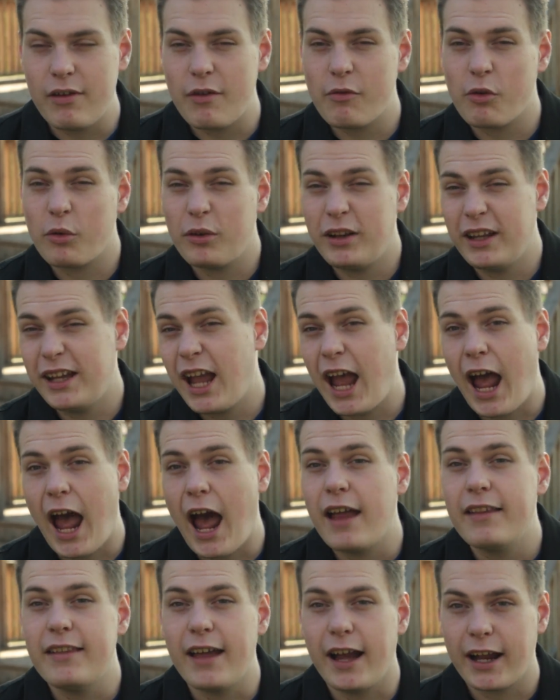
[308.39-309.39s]
I've never really
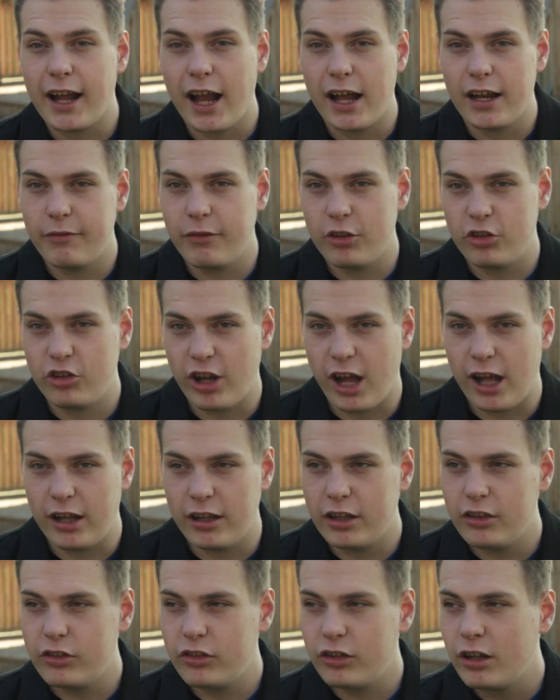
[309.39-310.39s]
had that kind of a
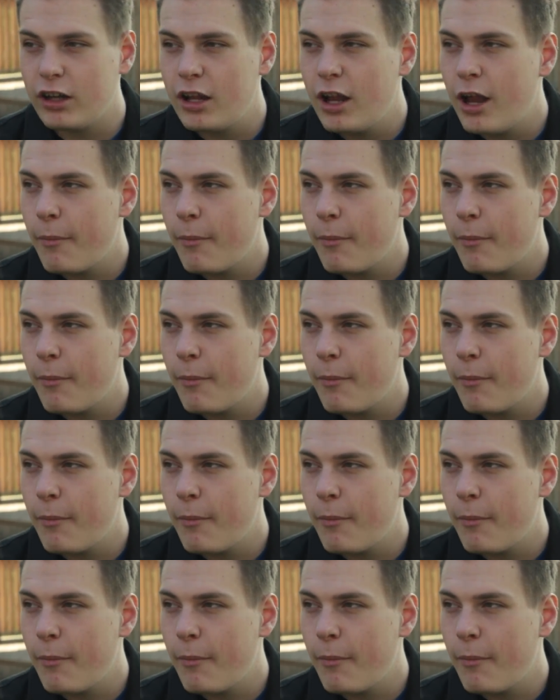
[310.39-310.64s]
challenge.